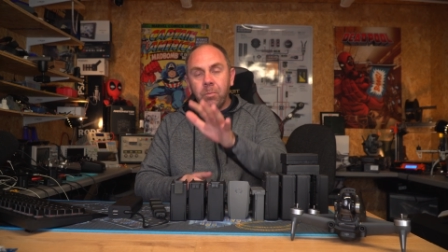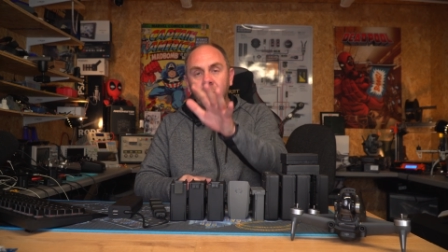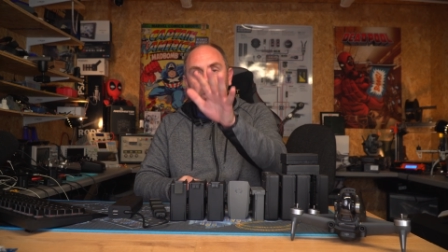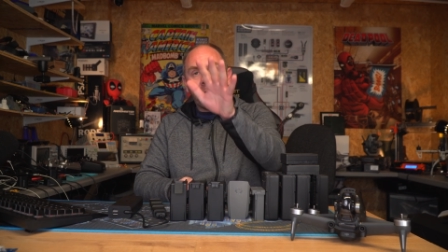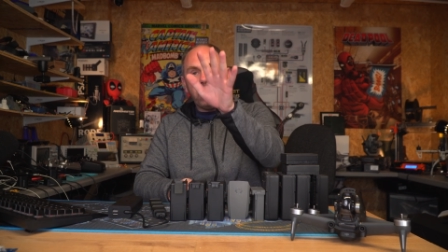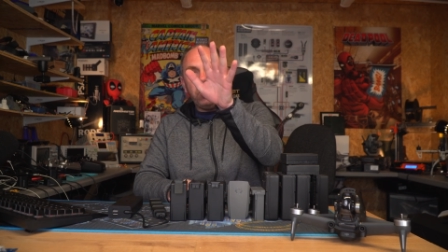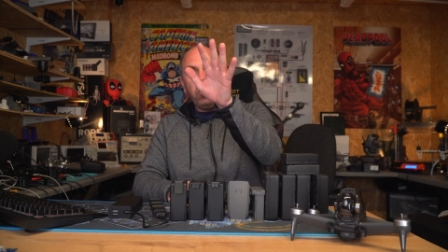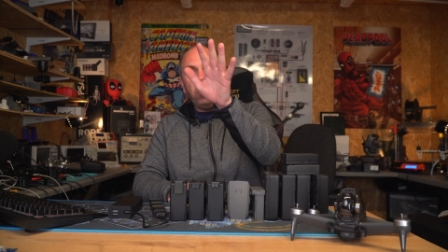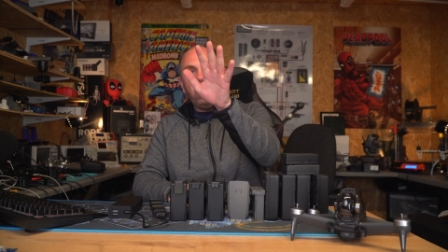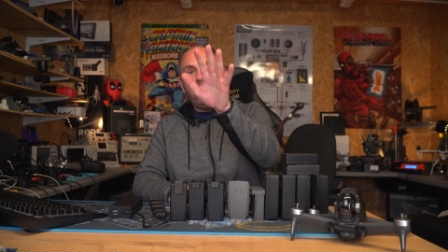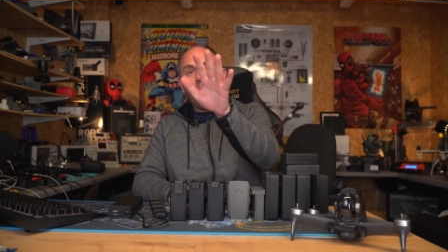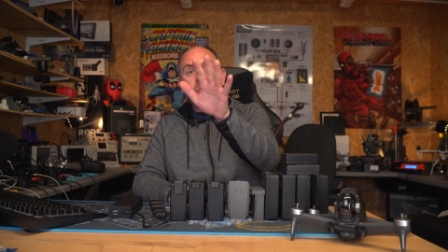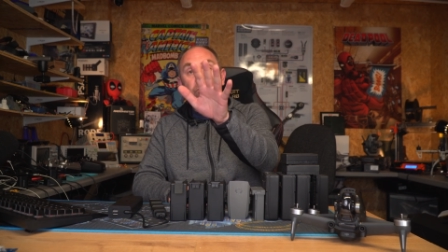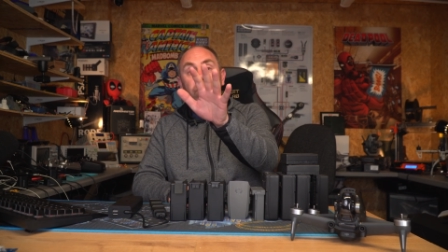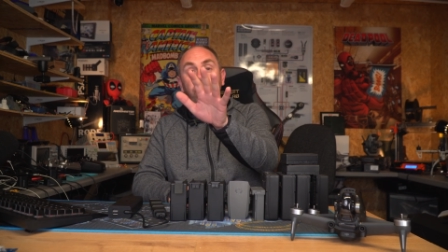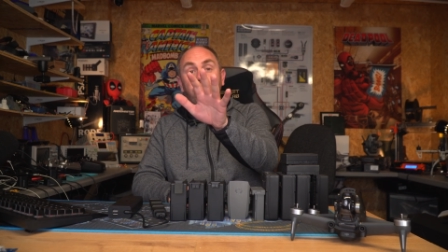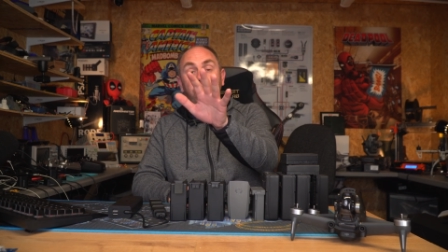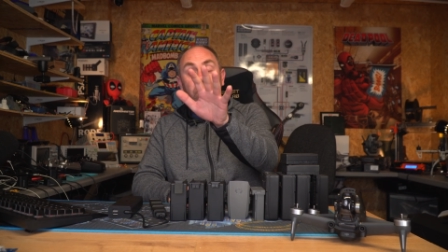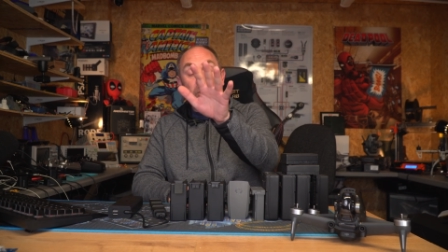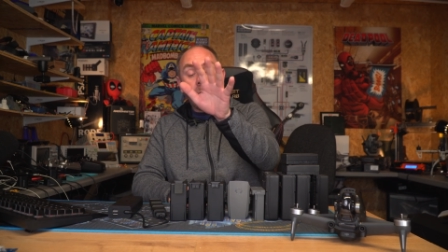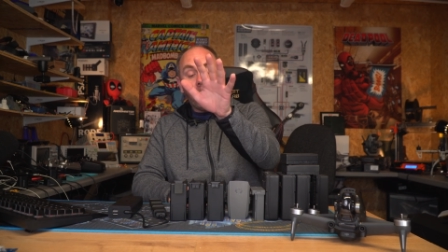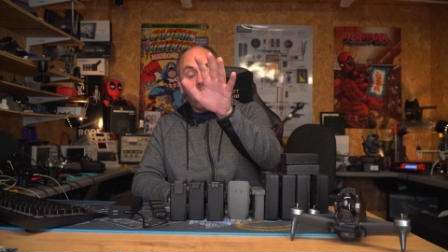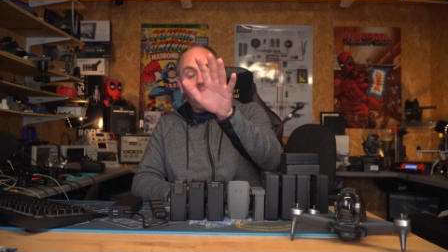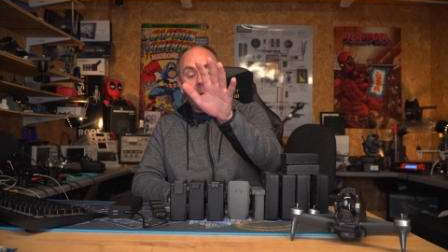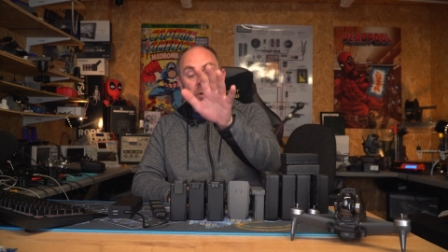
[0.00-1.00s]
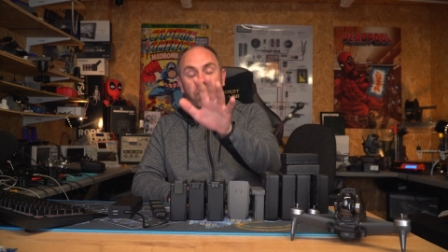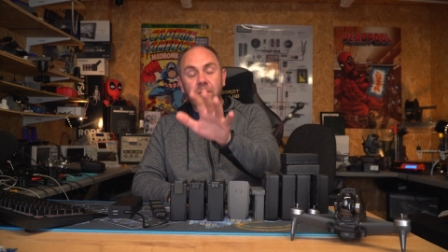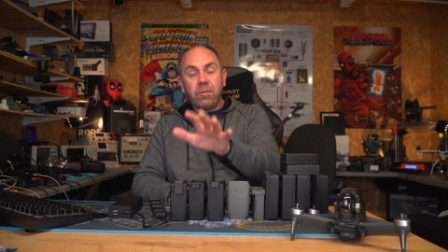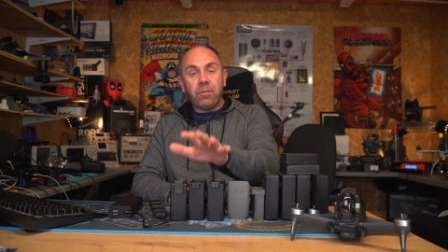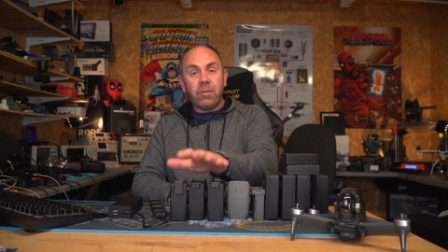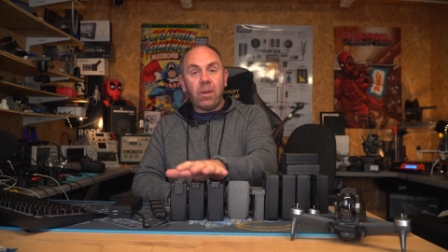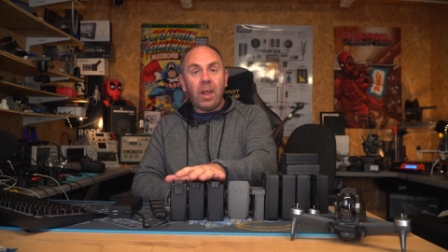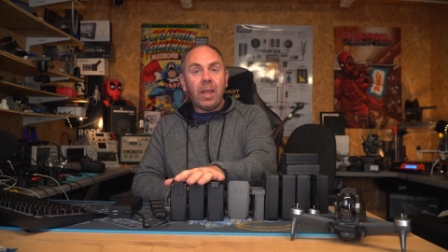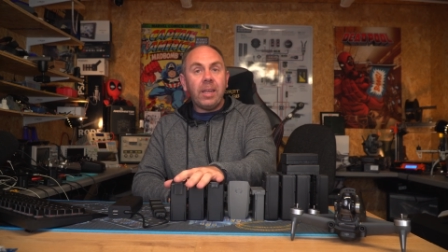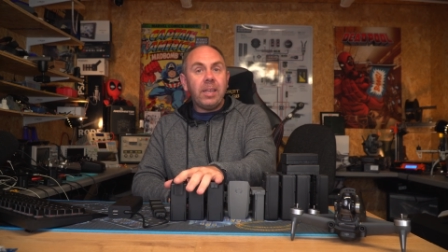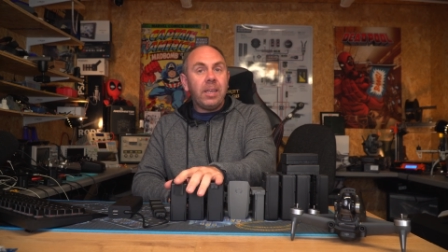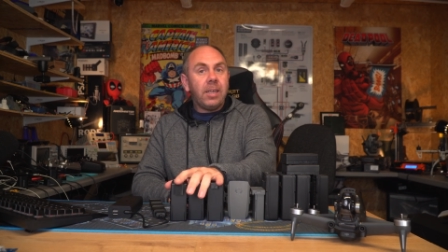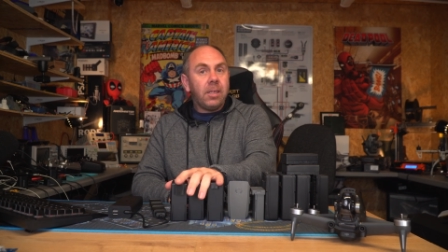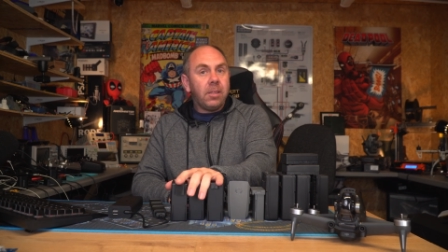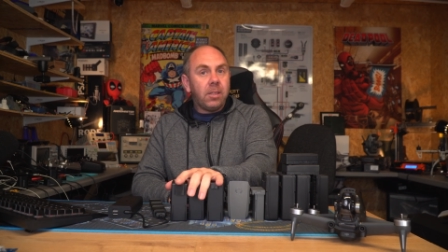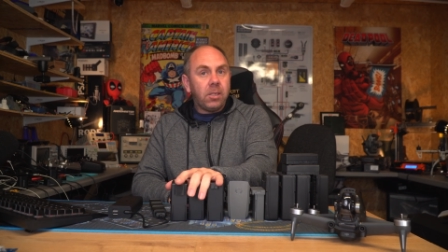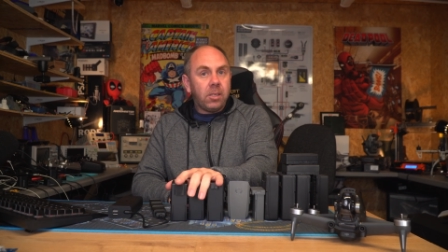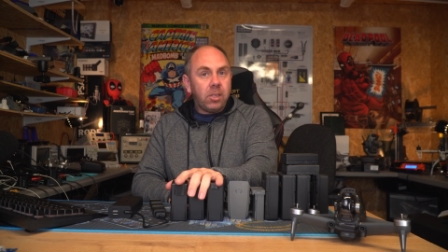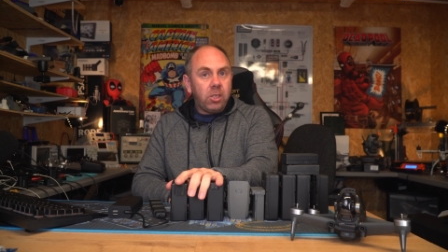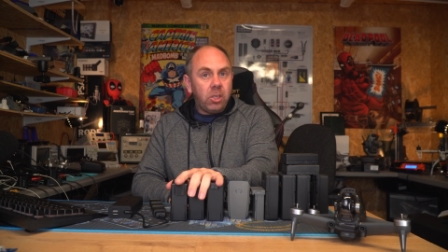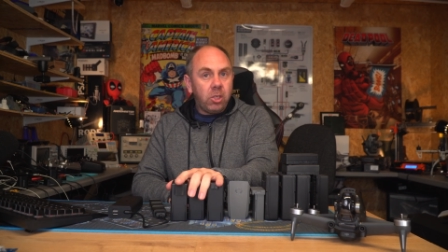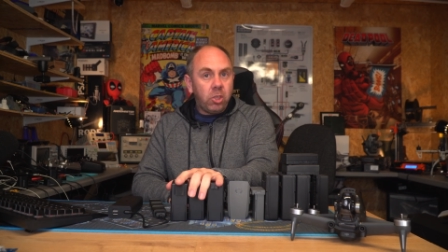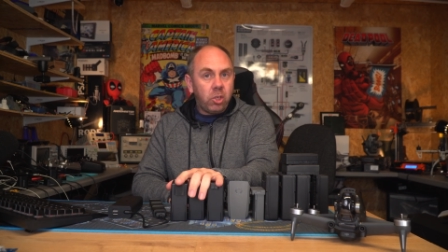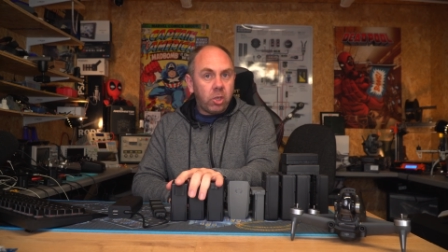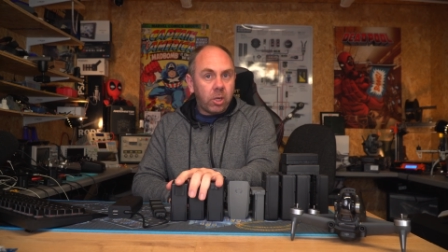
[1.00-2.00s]
And you, if you are flying the
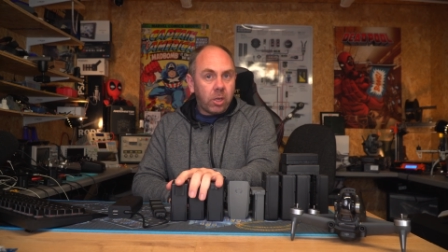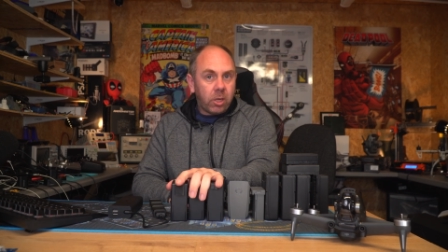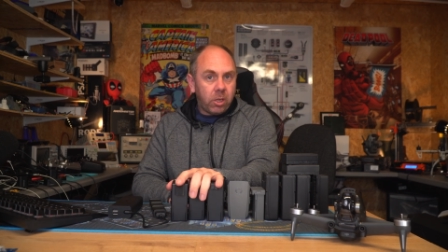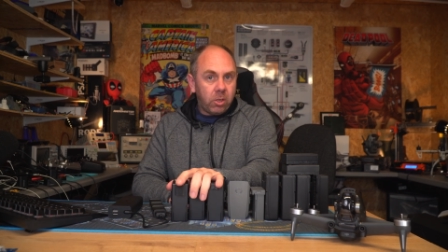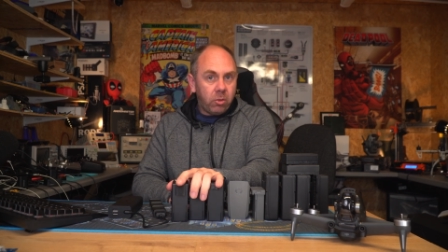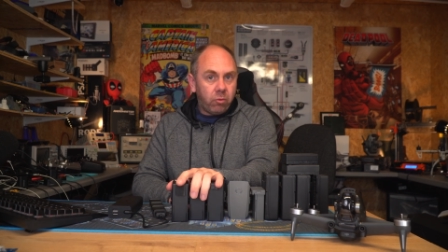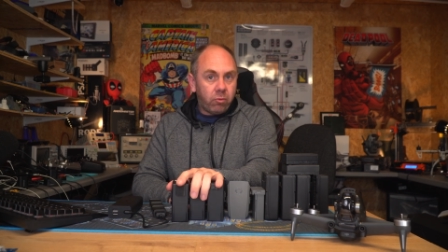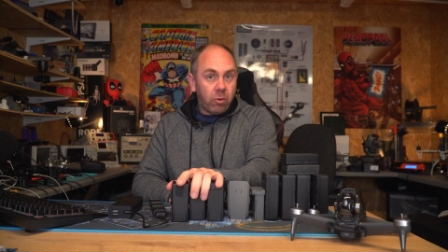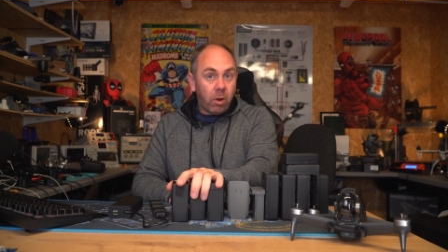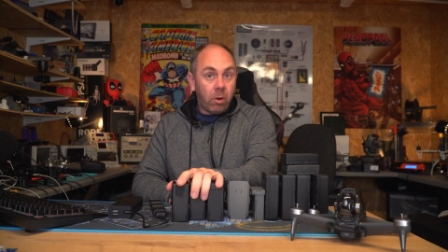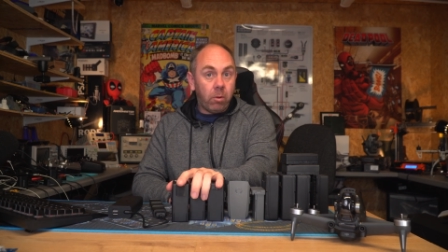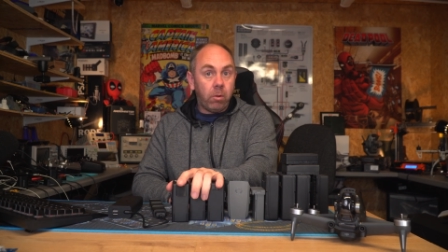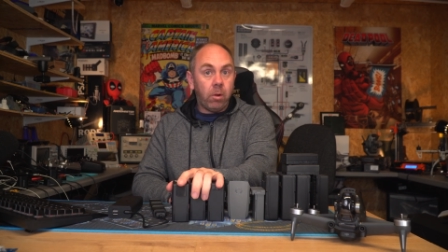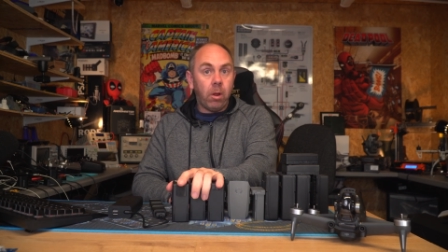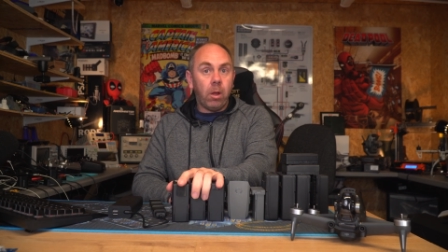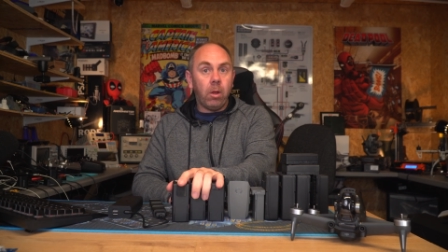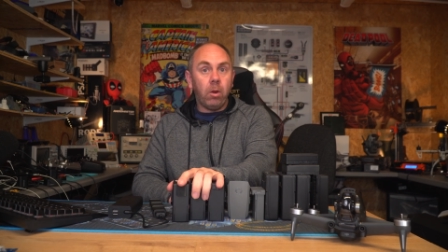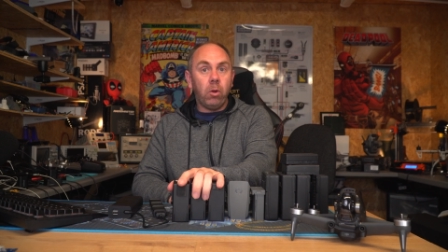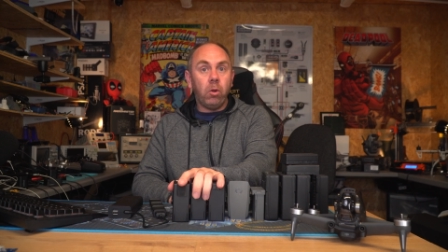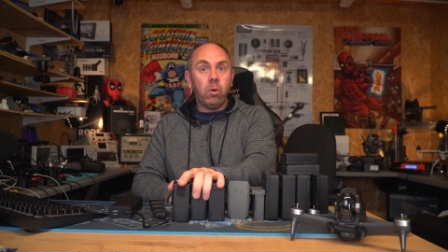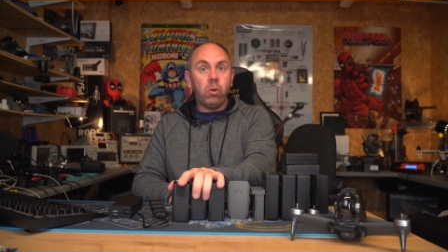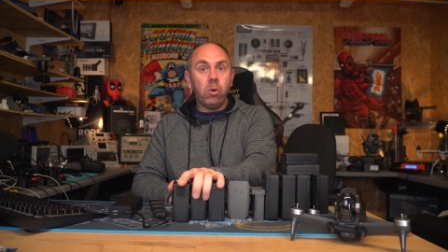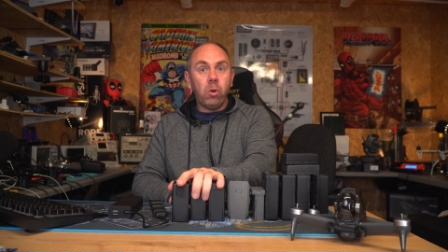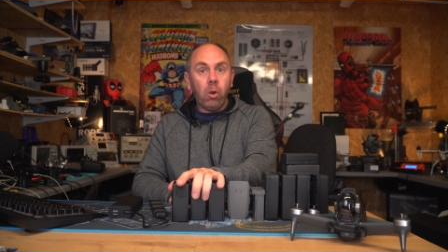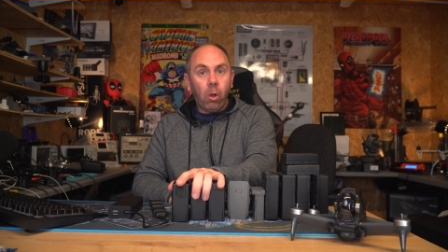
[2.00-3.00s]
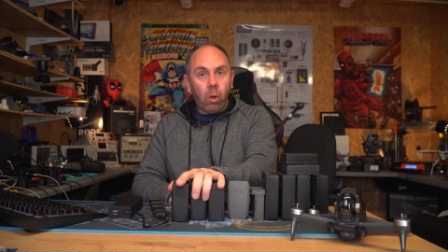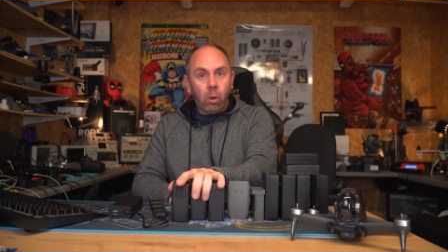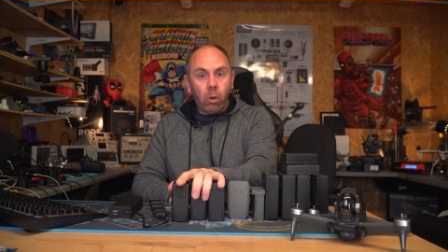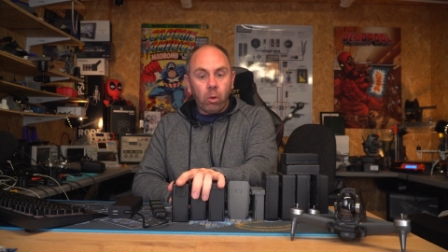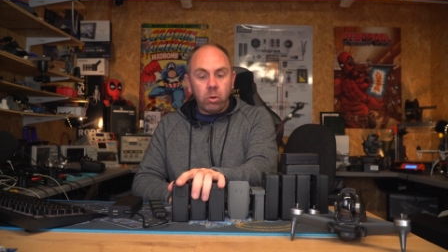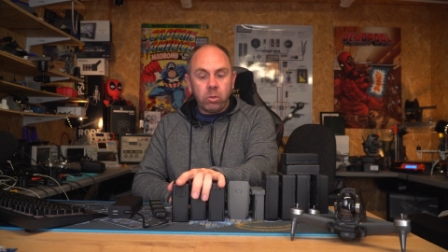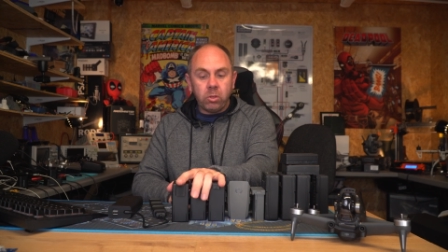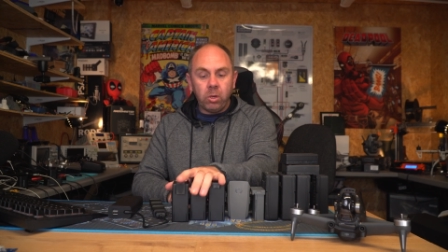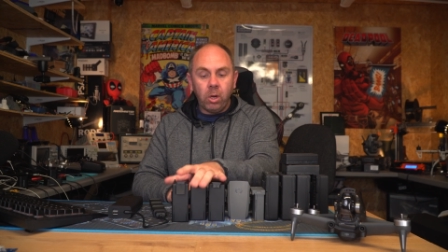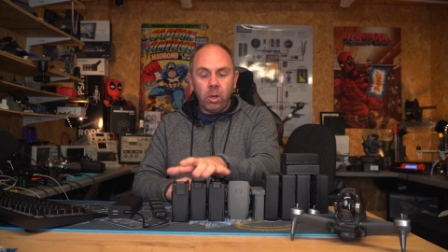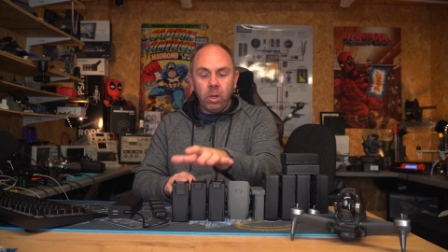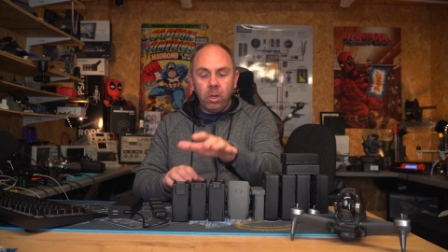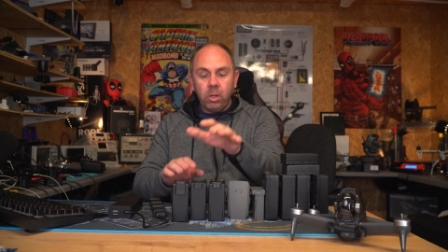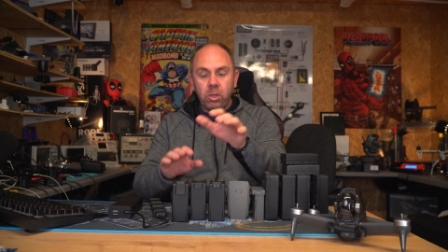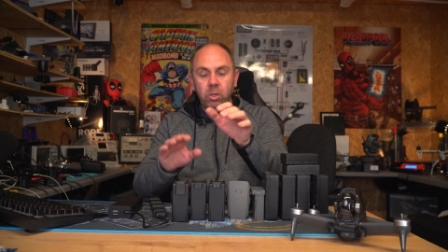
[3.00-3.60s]
DJI drone a lot,